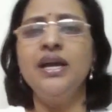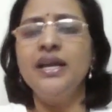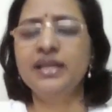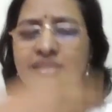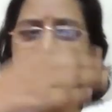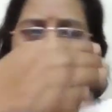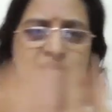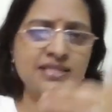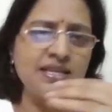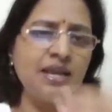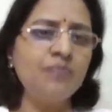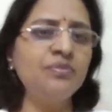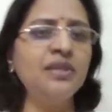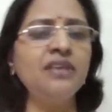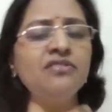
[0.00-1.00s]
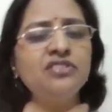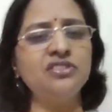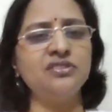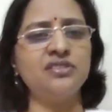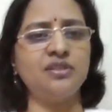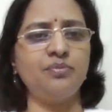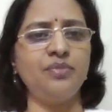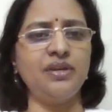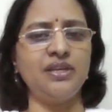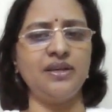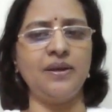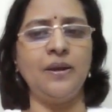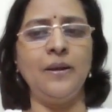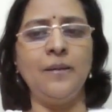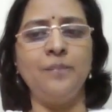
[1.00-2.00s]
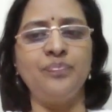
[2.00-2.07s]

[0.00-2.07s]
it is the same thing which is repeating.